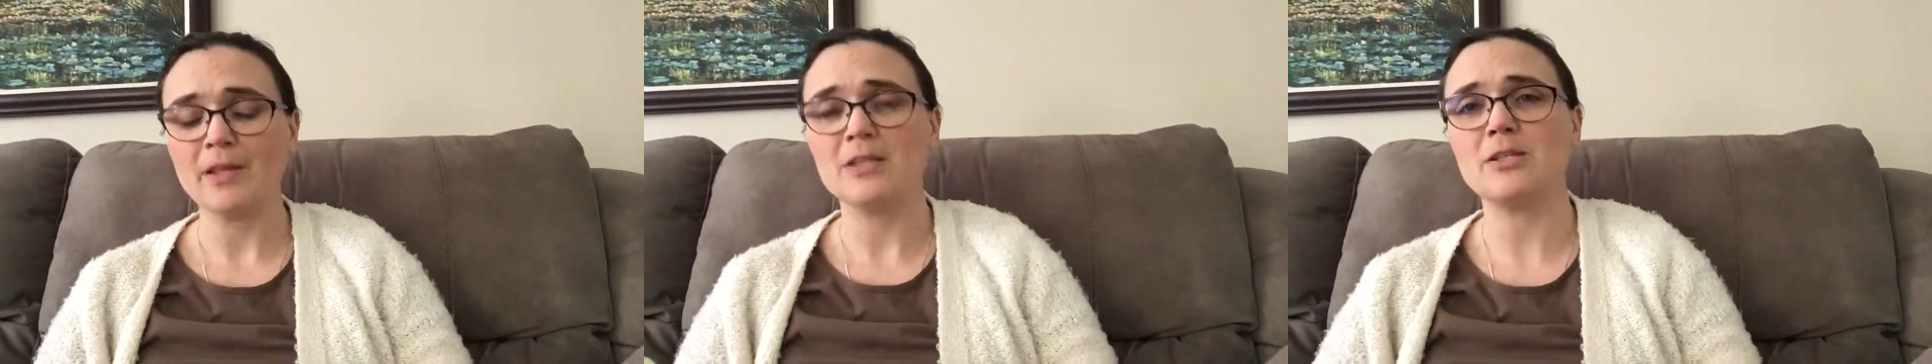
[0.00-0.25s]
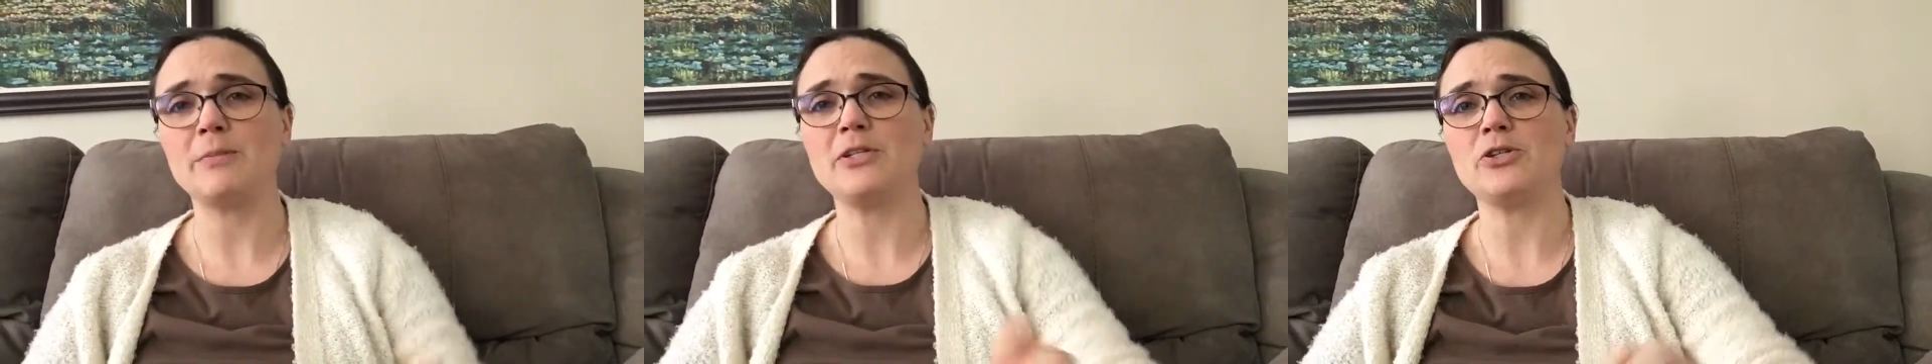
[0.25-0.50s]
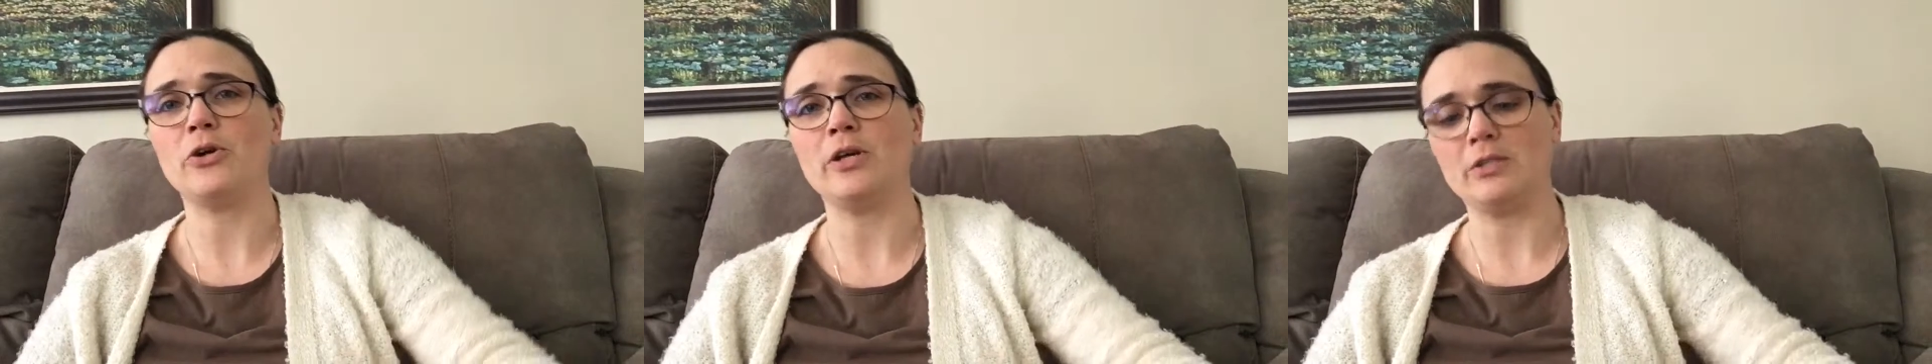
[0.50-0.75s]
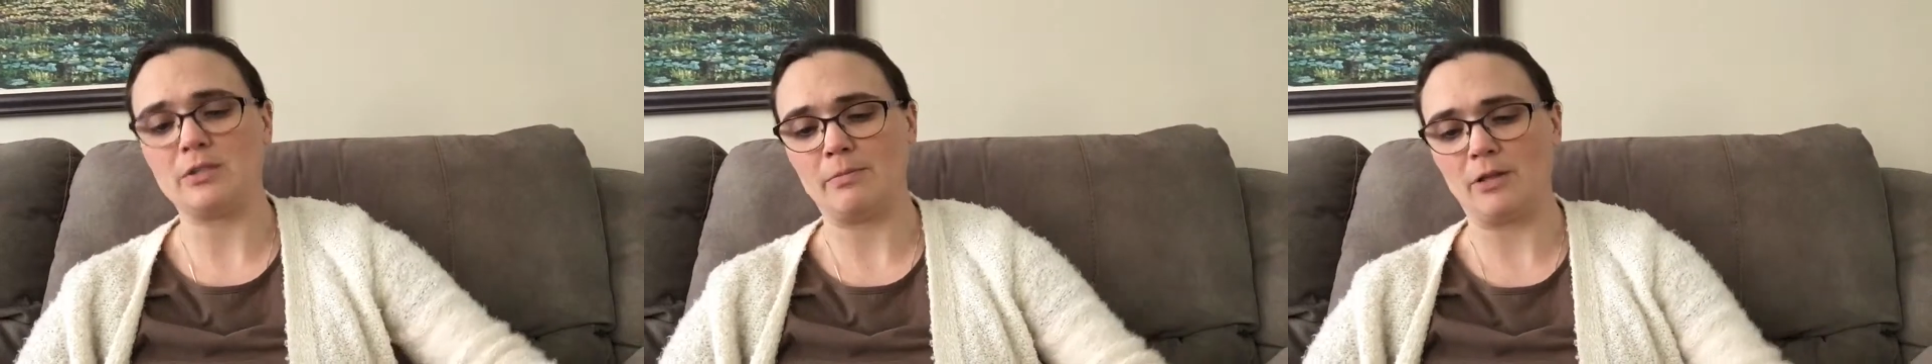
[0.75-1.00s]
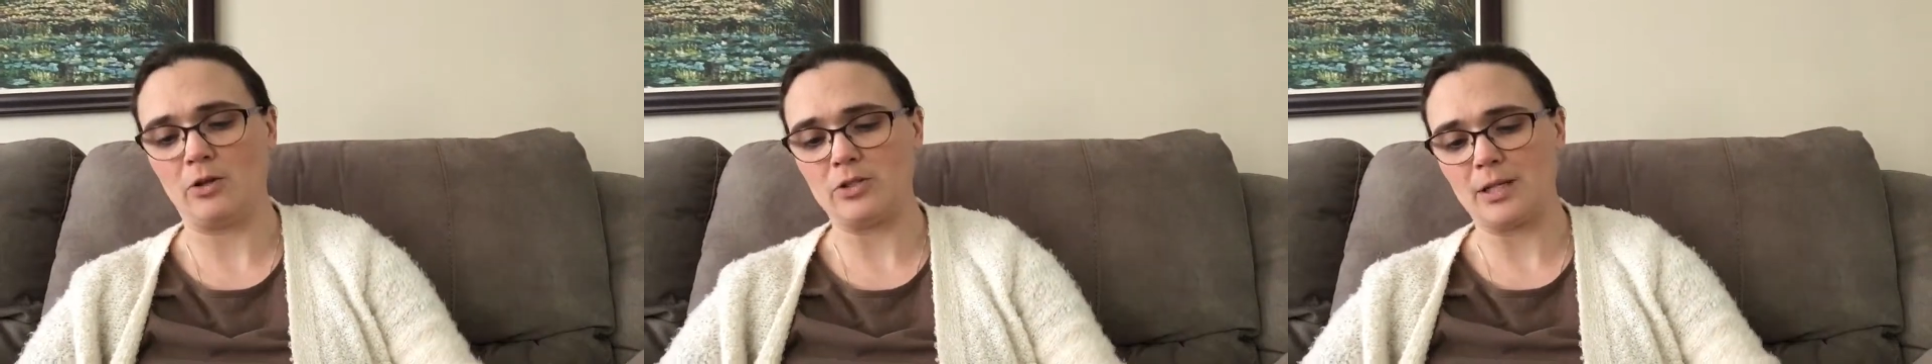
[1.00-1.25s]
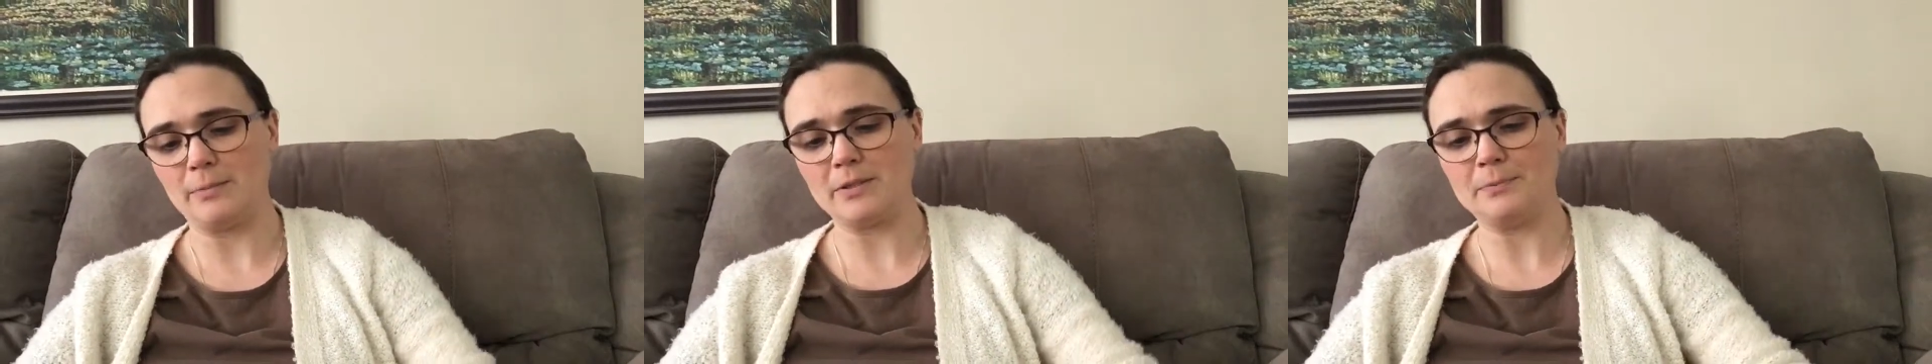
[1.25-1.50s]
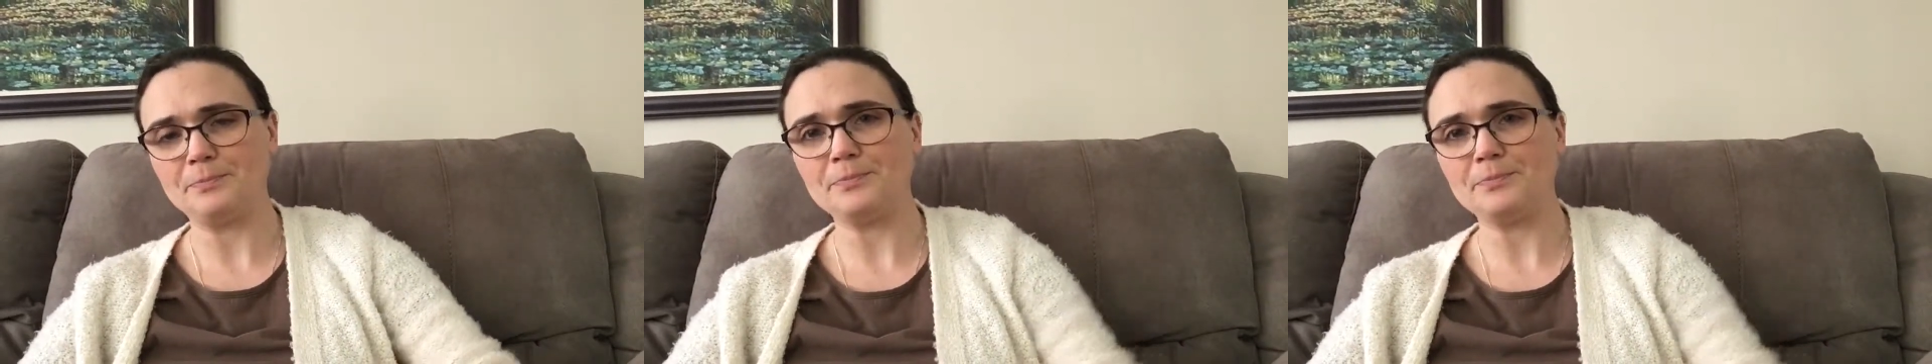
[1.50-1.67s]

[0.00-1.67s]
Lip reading: So let me show you some close-ups.